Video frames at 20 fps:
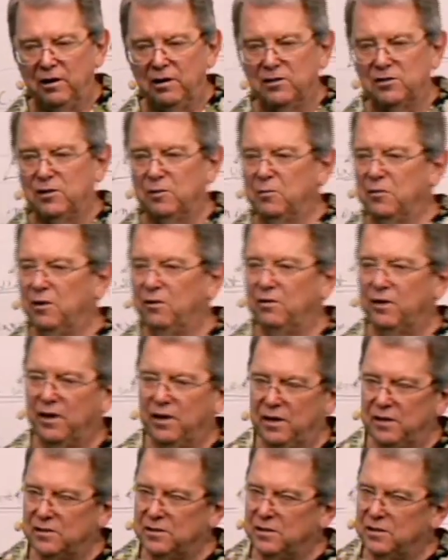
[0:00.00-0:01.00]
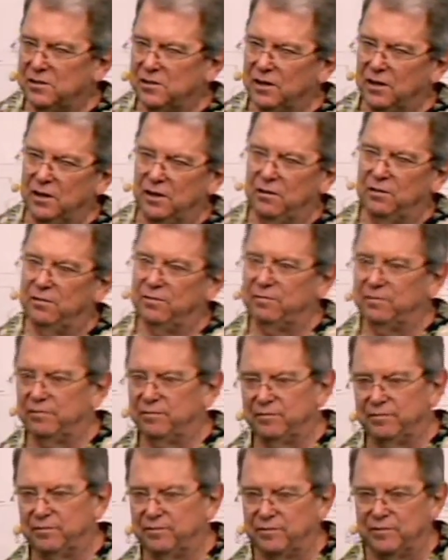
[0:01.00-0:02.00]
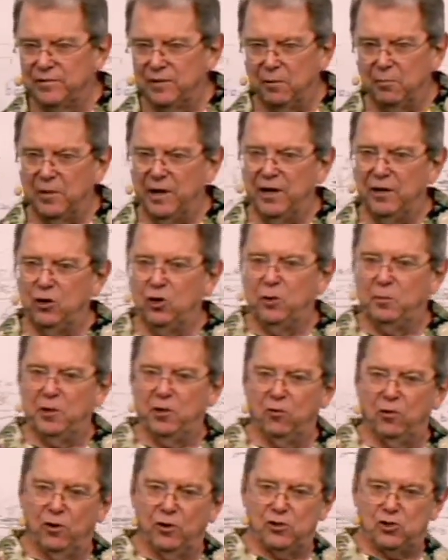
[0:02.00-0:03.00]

Some of the things he said, somebody did me wrong.